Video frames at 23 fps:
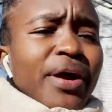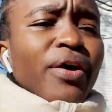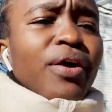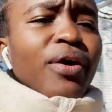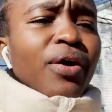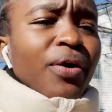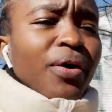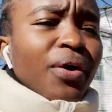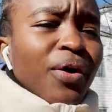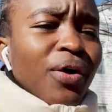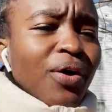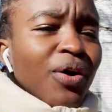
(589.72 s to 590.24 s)
go
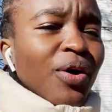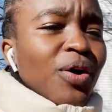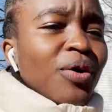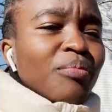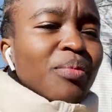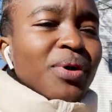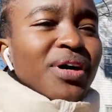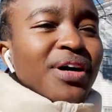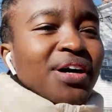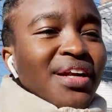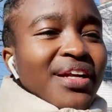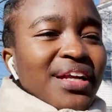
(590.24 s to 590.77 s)
home,
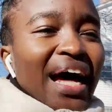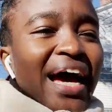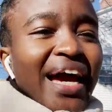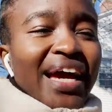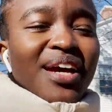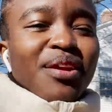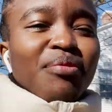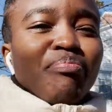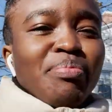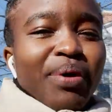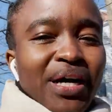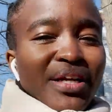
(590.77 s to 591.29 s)
lie
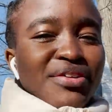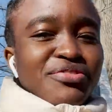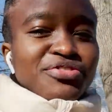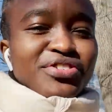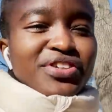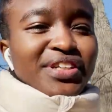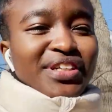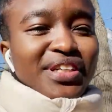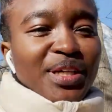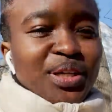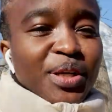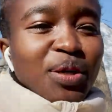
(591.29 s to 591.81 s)
in bed for
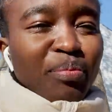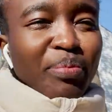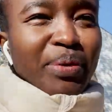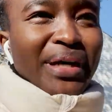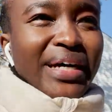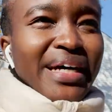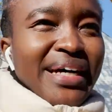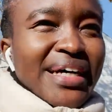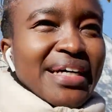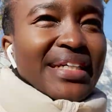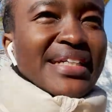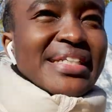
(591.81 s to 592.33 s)
a little
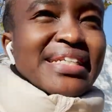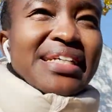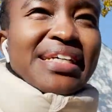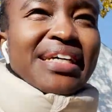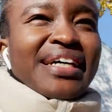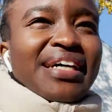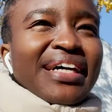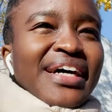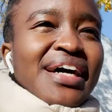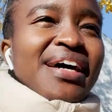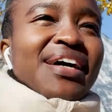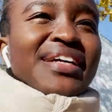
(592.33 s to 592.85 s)
bit,
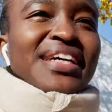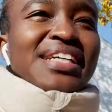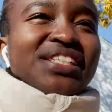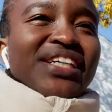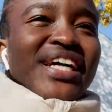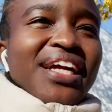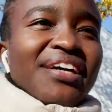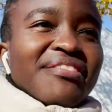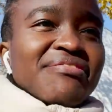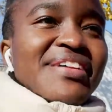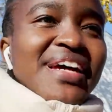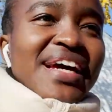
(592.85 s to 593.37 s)
just
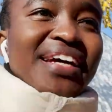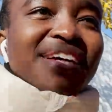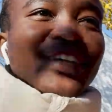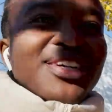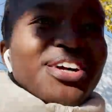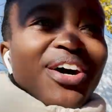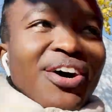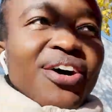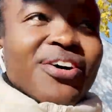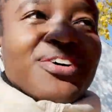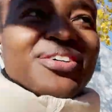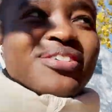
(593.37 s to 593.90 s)
kind of like, you
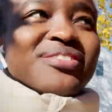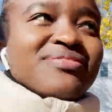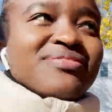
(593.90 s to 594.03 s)
know,